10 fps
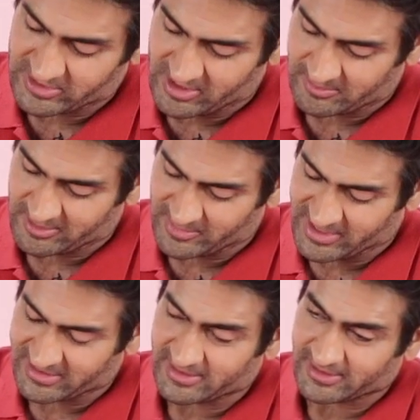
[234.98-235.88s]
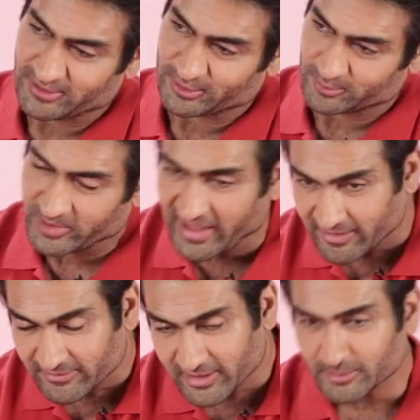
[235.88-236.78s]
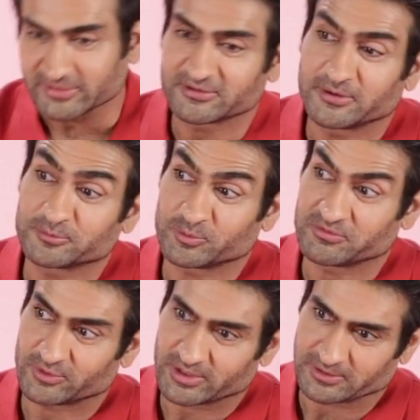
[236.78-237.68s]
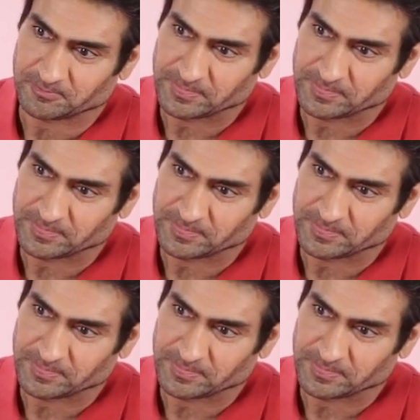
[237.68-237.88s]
with Emily, but I think, you know, we have a couple of scripts we've written